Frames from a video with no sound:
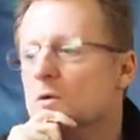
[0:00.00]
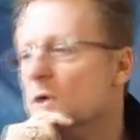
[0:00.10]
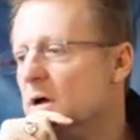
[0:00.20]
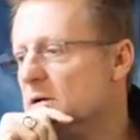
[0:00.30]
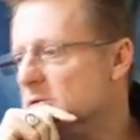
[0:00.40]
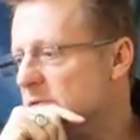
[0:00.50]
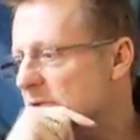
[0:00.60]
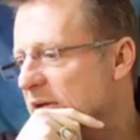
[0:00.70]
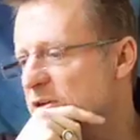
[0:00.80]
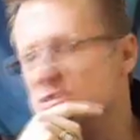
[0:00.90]
Well,
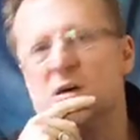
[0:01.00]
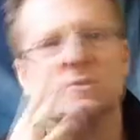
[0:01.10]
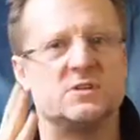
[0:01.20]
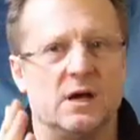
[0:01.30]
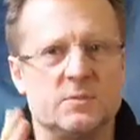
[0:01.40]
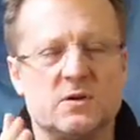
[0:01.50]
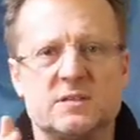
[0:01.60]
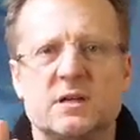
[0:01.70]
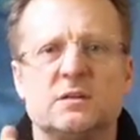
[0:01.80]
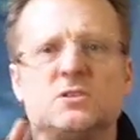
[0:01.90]
I knew something was up, so I
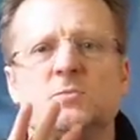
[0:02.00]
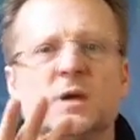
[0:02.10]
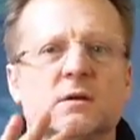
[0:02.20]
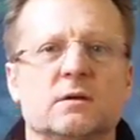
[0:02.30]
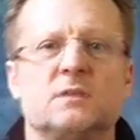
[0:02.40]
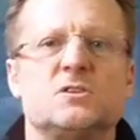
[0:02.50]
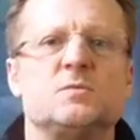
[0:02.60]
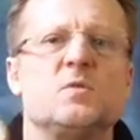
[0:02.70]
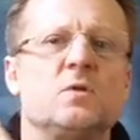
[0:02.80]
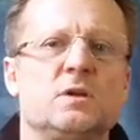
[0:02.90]
said, excuse me,
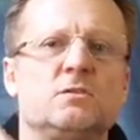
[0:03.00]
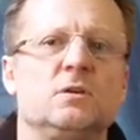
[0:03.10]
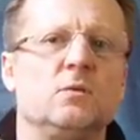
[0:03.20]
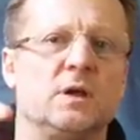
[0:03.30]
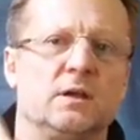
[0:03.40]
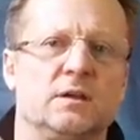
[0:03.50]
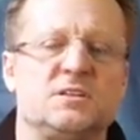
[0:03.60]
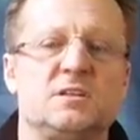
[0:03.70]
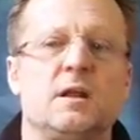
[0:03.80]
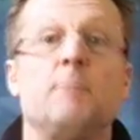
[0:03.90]
what are you doing?" And
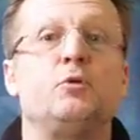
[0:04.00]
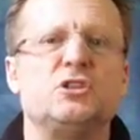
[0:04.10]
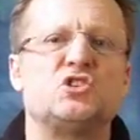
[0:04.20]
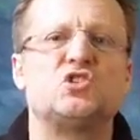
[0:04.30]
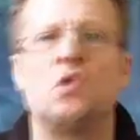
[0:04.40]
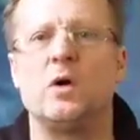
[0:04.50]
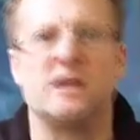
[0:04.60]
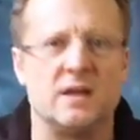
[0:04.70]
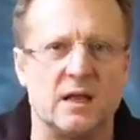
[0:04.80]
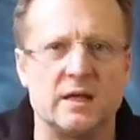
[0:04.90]
she said, "I'm putting
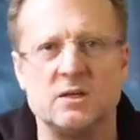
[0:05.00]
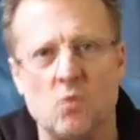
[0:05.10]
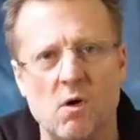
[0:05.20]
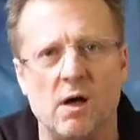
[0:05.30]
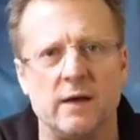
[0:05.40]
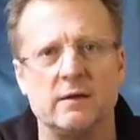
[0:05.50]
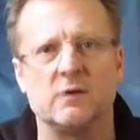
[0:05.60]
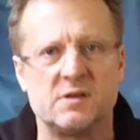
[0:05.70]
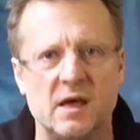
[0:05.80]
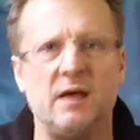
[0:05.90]
soy in it like you want,
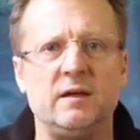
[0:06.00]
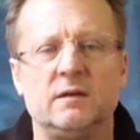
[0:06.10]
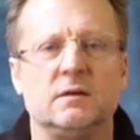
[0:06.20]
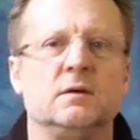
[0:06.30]
okay?"